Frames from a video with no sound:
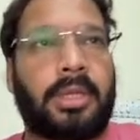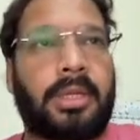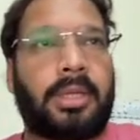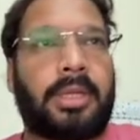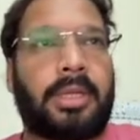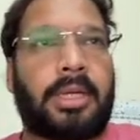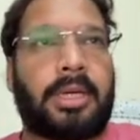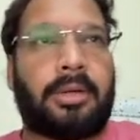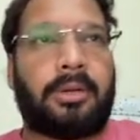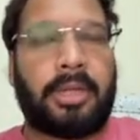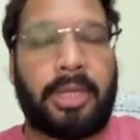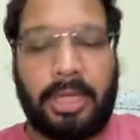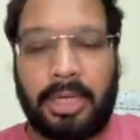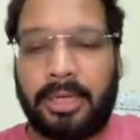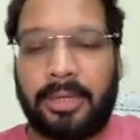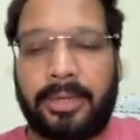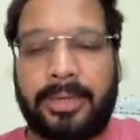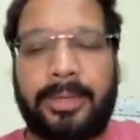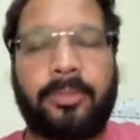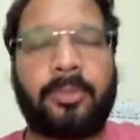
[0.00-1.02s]
Now
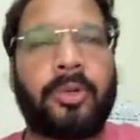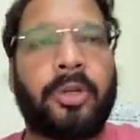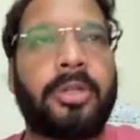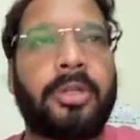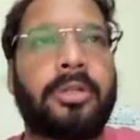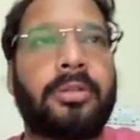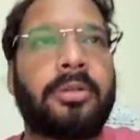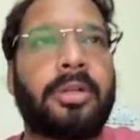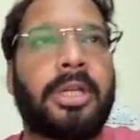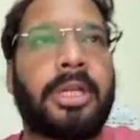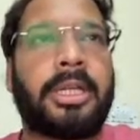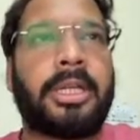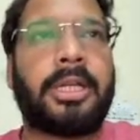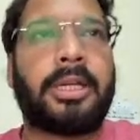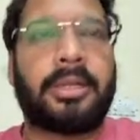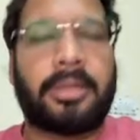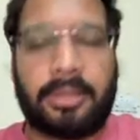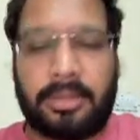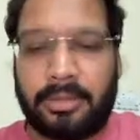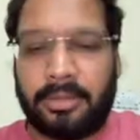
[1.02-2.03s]
here I am going to
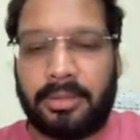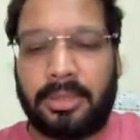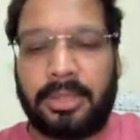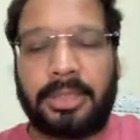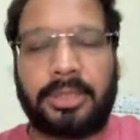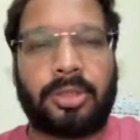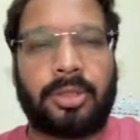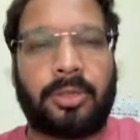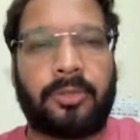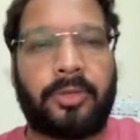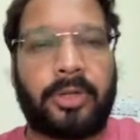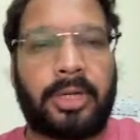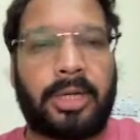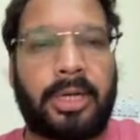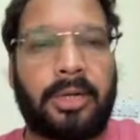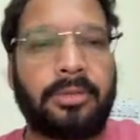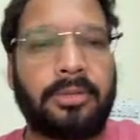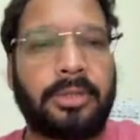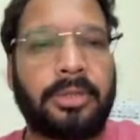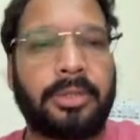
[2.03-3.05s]
create list of
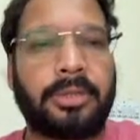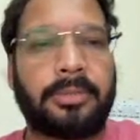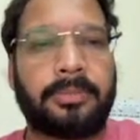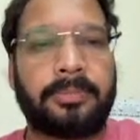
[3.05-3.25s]
account.